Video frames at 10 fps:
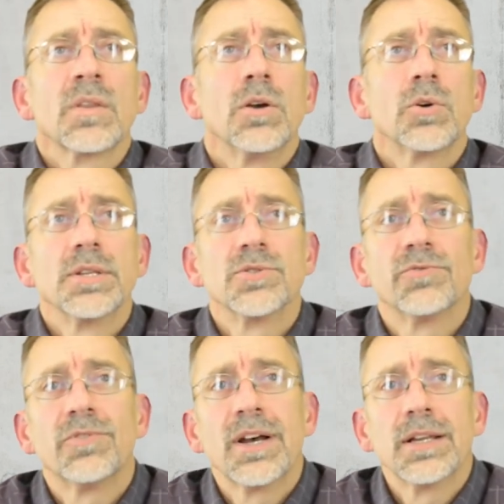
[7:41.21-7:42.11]
Okay, so
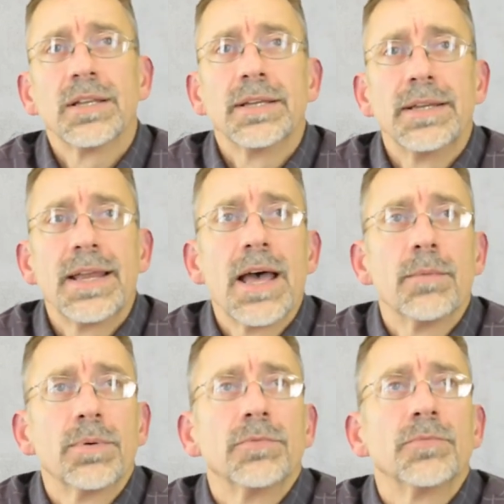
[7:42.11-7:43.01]
finally,
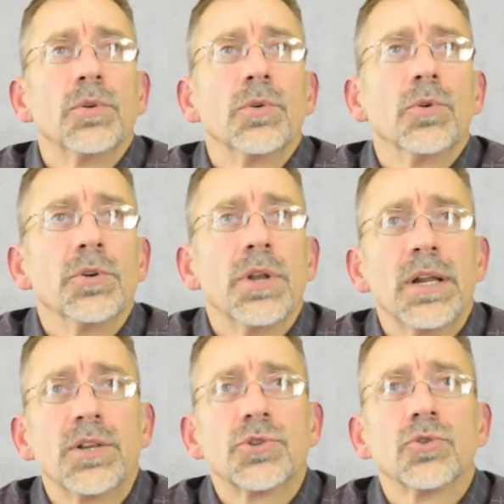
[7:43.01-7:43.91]
NAP, or
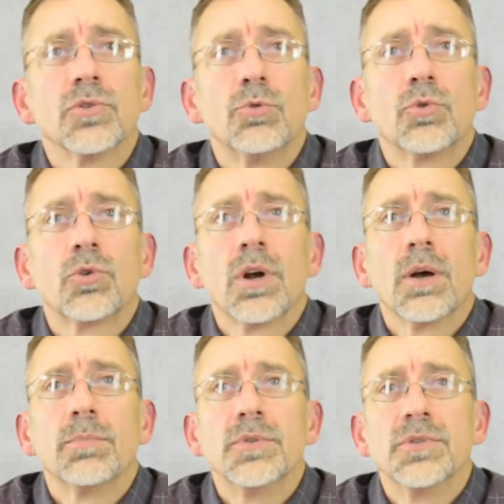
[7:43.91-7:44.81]
Non-Insurable
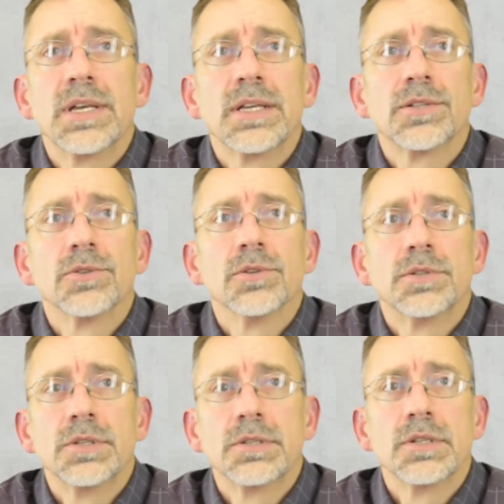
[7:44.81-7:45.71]
Crop Disaster
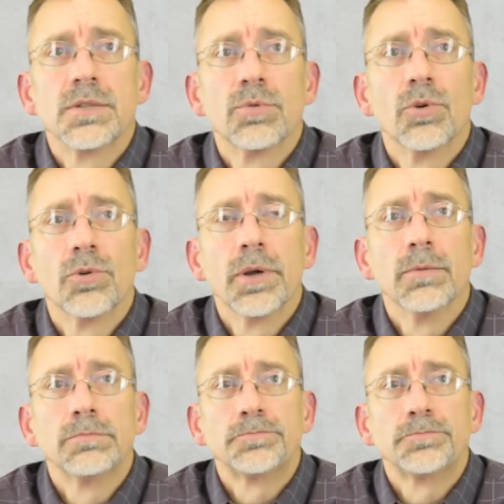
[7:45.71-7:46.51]
Assistance Program.